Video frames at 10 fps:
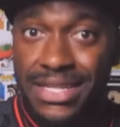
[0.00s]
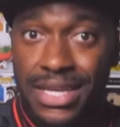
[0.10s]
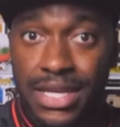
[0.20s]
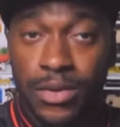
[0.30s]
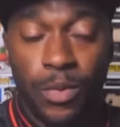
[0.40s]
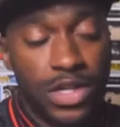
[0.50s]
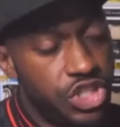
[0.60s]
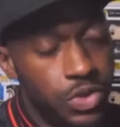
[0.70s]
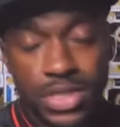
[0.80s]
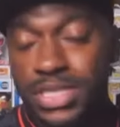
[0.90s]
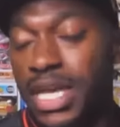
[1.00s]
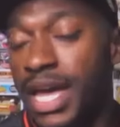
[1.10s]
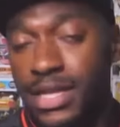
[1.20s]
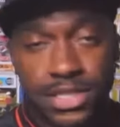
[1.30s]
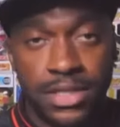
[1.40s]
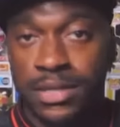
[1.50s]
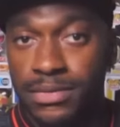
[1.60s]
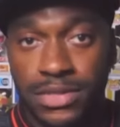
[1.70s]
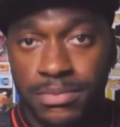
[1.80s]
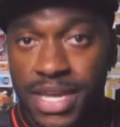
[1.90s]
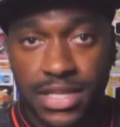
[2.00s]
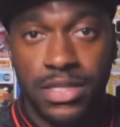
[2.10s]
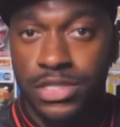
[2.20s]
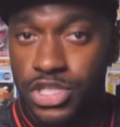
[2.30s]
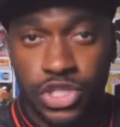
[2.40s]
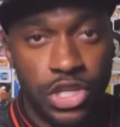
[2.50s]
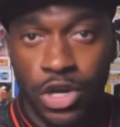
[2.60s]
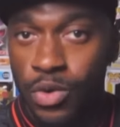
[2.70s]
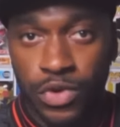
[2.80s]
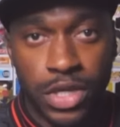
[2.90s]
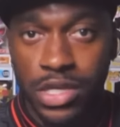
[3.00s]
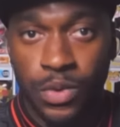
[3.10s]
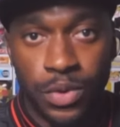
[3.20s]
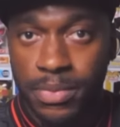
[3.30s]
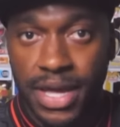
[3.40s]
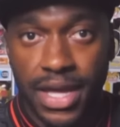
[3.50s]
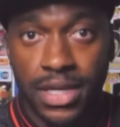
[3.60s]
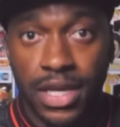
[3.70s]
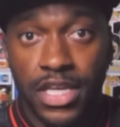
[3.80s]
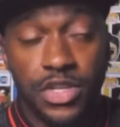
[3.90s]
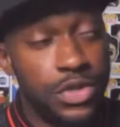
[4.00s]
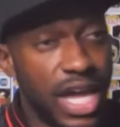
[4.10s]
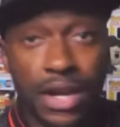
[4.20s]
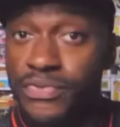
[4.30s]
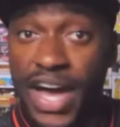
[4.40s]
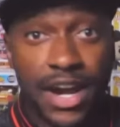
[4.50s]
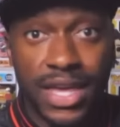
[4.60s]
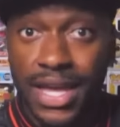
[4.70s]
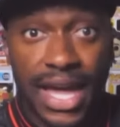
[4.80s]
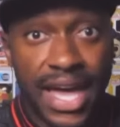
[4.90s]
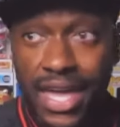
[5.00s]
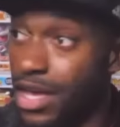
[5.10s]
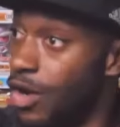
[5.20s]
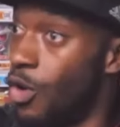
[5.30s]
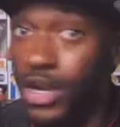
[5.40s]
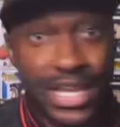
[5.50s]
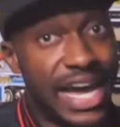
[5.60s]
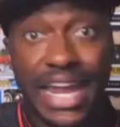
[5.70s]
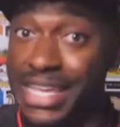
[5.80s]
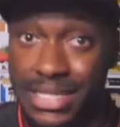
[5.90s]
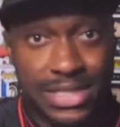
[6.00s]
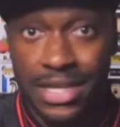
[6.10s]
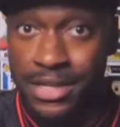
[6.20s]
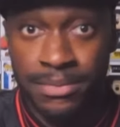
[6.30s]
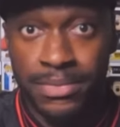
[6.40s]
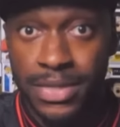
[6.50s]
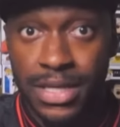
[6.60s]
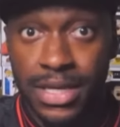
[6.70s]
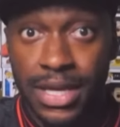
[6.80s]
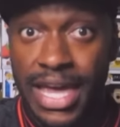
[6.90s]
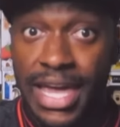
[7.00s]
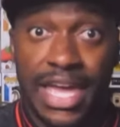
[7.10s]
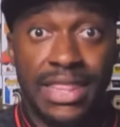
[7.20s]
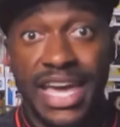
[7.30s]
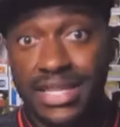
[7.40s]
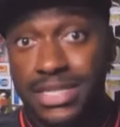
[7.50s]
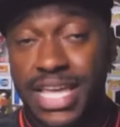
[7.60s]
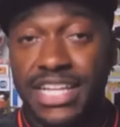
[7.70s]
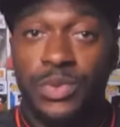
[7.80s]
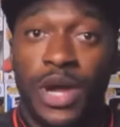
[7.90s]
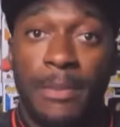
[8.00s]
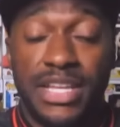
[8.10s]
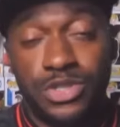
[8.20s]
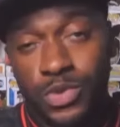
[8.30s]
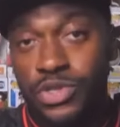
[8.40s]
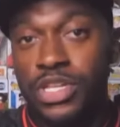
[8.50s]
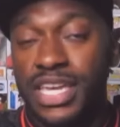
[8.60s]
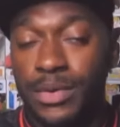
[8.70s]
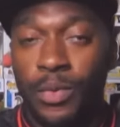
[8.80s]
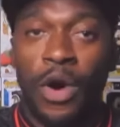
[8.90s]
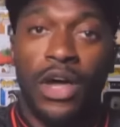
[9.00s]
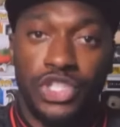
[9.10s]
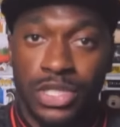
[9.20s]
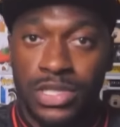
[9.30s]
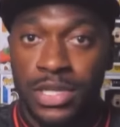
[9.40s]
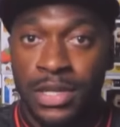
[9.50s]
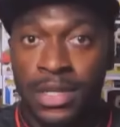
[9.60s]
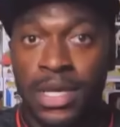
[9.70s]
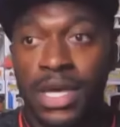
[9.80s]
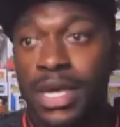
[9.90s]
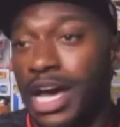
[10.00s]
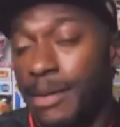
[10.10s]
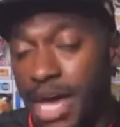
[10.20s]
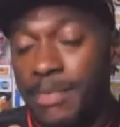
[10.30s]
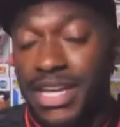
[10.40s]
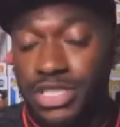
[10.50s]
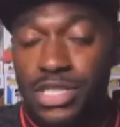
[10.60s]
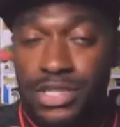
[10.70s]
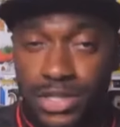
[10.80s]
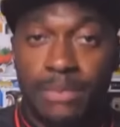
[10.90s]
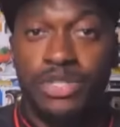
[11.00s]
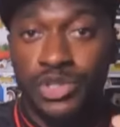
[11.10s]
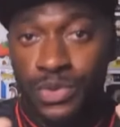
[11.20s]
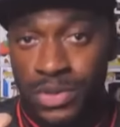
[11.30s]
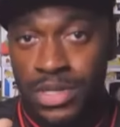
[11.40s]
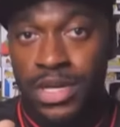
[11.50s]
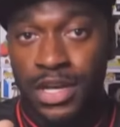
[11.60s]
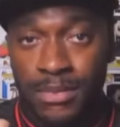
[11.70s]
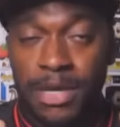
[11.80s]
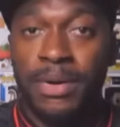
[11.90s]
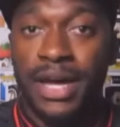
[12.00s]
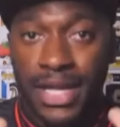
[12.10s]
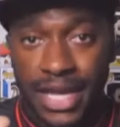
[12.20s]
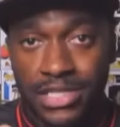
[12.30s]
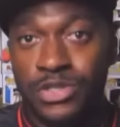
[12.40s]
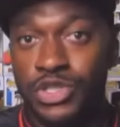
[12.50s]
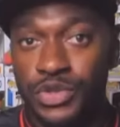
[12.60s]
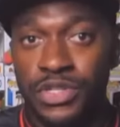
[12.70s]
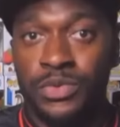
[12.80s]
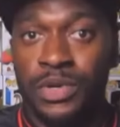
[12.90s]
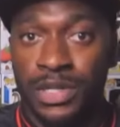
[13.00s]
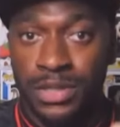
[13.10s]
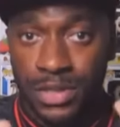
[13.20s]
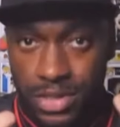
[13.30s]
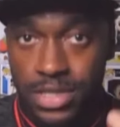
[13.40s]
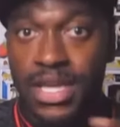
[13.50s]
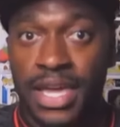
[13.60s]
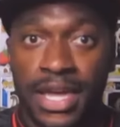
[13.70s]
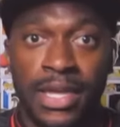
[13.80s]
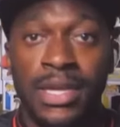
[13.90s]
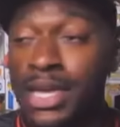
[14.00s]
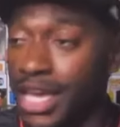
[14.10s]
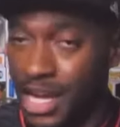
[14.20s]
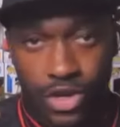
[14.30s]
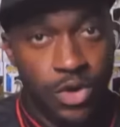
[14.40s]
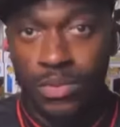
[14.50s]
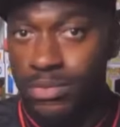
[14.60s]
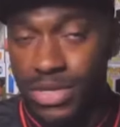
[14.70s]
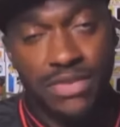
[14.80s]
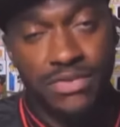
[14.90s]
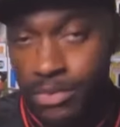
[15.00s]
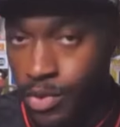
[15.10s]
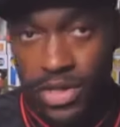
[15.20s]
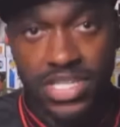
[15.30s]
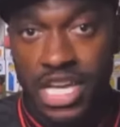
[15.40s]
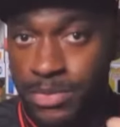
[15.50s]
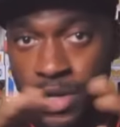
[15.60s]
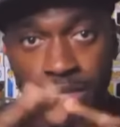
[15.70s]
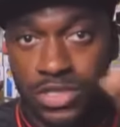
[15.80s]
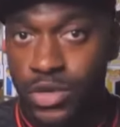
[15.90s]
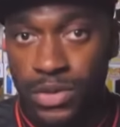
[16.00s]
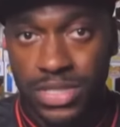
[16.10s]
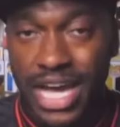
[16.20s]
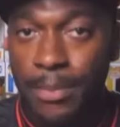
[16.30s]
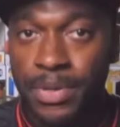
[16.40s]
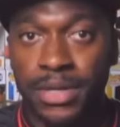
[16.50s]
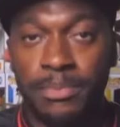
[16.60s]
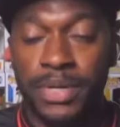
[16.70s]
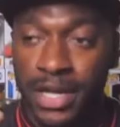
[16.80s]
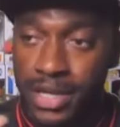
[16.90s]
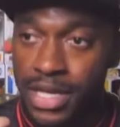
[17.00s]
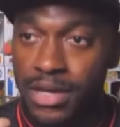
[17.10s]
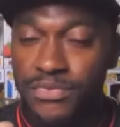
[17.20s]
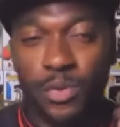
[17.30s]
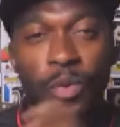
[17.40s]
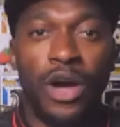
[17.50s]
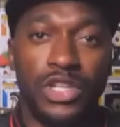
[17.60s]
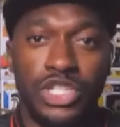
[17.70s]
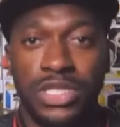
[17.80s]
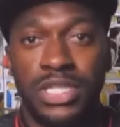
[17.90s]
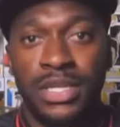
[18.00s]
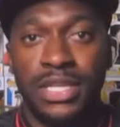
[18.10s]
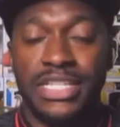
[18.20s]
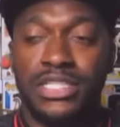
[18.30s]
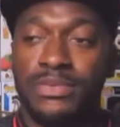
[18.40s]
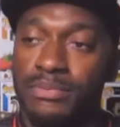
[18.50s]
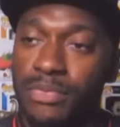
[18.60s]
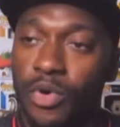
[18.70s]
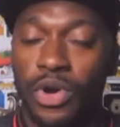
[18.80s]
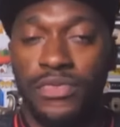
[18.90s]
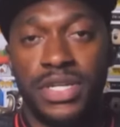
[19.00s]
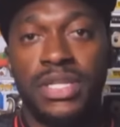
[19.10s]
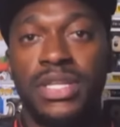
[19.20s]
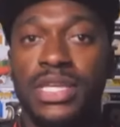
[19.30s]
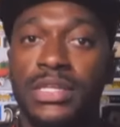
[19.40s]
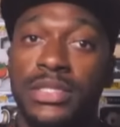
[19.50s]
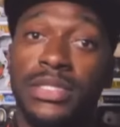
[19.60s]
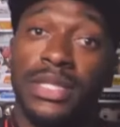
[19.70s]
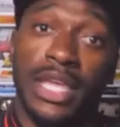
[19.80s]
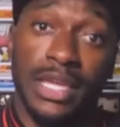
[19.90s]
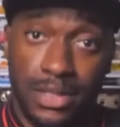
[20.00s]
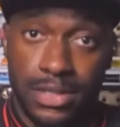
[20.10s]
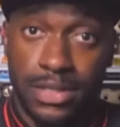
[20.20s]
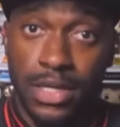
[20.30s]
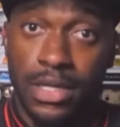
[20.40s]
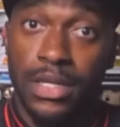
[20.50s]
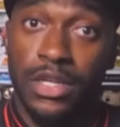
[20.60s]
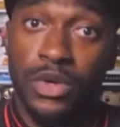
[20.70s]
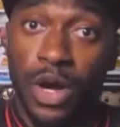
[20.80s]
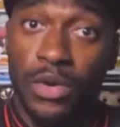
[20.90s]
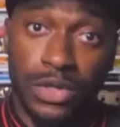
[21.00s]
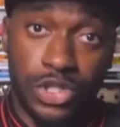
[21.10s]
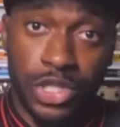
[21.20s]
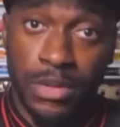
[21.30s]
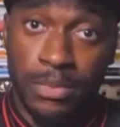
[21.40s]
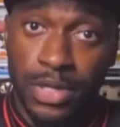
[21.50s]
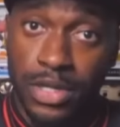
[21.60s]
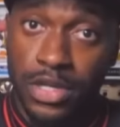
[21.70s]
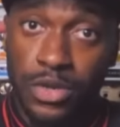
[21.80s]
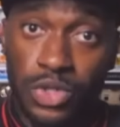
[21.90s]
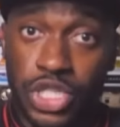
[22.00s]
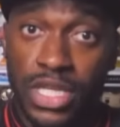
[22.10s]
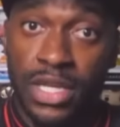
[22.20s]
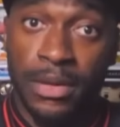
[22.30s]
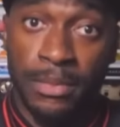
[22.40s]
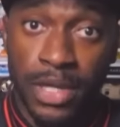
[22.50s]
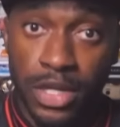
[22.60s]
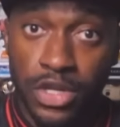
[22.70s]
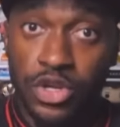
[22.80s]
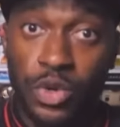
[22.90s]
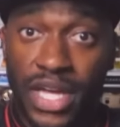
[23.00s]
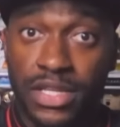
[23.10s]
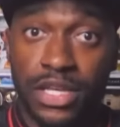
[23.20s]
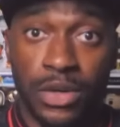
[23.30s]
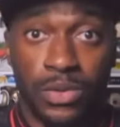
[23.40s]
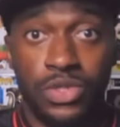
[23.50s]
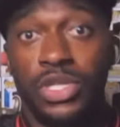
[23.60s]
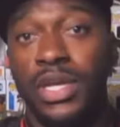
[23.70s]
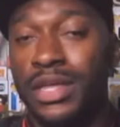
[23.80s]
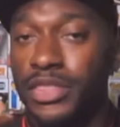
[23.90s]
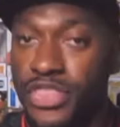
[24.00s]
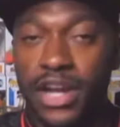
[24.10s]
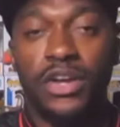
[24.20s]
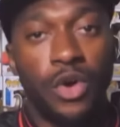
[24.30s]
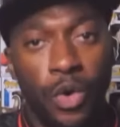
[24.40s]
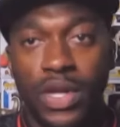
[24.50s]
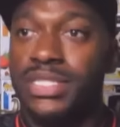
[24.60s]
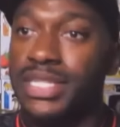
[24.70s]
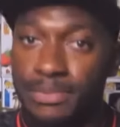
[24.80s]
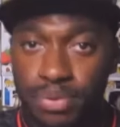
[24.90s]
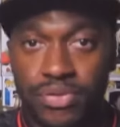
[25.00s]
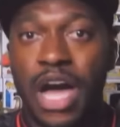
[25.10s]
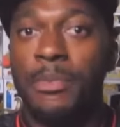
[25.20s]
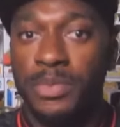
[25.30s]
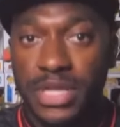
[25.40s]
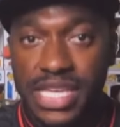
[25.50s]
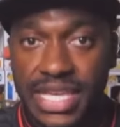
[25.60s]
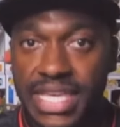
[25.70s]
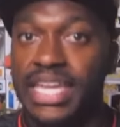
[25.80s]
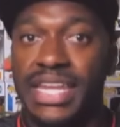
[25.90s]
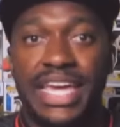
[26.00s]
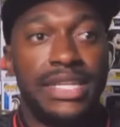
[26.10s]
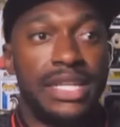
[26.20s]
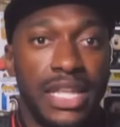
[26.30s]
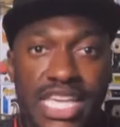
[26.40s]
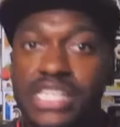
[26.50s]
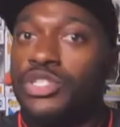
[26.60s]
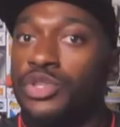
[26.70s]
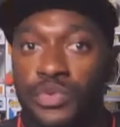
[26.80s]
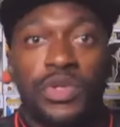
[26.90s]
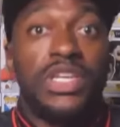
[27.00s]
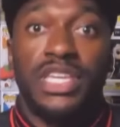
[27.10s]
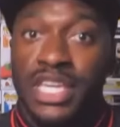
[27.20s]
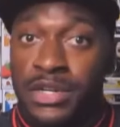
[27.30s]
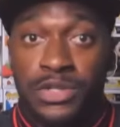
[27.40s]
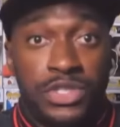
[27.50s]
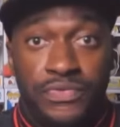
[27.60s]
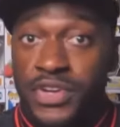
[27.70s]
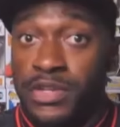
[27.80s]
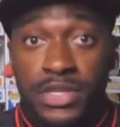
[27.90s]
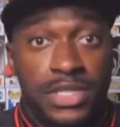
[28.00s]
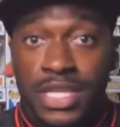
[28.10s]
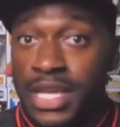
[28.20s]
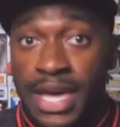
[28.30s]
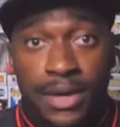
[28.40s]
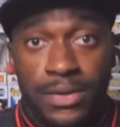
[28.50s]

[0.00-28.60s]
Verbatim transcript: once you decide to to make the decision to go rookie quarterback, you either got to fire that guy or you got to extend him. Yeah. And, and that's that's where I'm at. So when you look at Washington, I'm I'm actually I'm shooting uh, my podcast RG3 and the ones today, and I'll go even more in depth on this whole topic. But for Washington, it's more of a clean slate, new ownership, new GM, new head coach. They're going to probably get at least three years to figure this thing out.